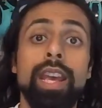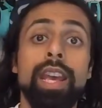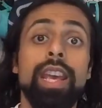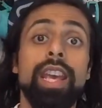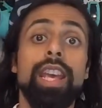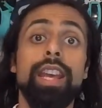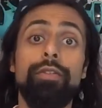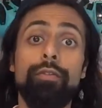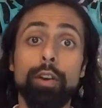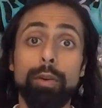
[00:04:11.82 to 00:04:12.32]

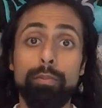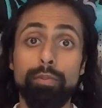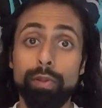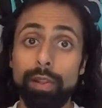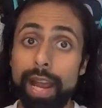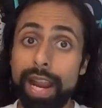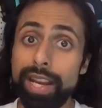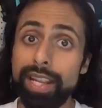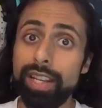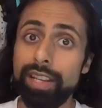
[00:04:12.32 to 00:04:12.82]
If you're
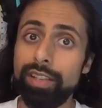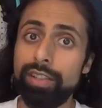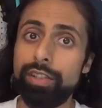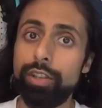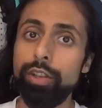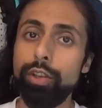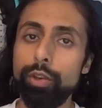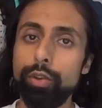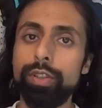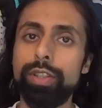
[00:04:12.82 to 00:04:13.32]
planning to
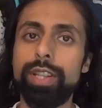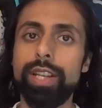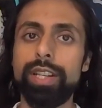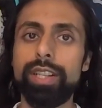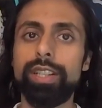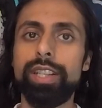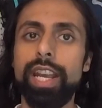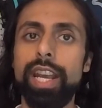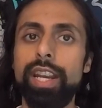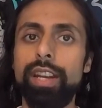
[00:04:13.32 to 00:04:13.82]
use this
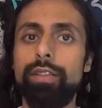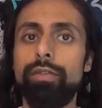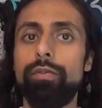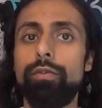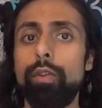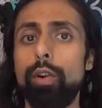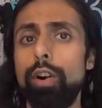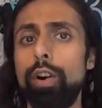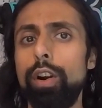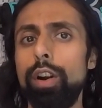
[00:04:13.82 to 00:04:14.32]
skate
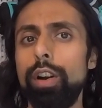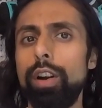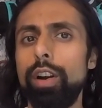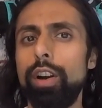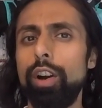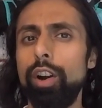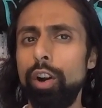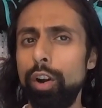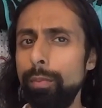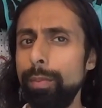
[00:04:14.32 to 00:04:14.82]
for
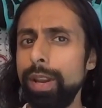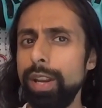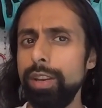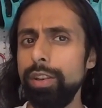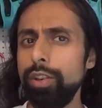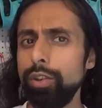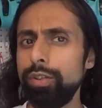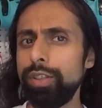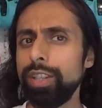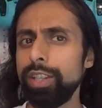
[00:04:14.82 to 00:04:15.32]
urban
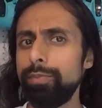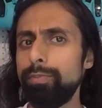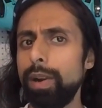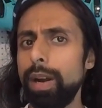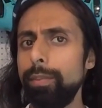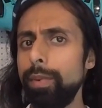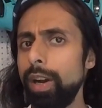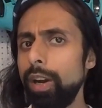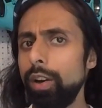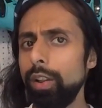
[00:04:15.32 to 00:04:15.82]
uses
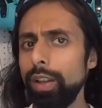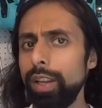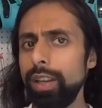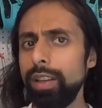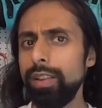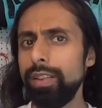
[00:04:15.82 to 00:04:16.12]
primarily,